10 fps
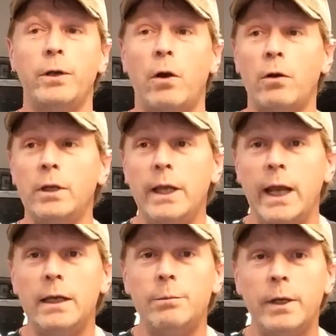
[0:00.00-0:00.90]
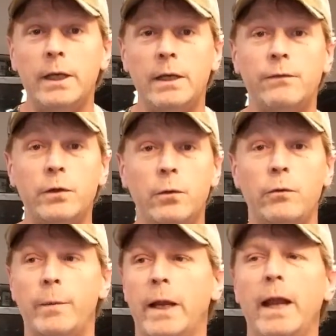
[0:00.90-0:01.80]
and hardly anybody even
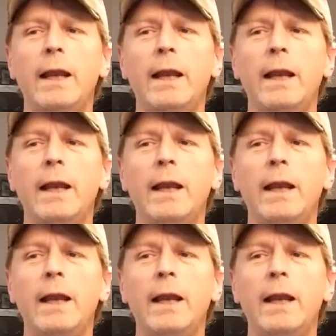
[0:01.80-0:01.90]
knows about it.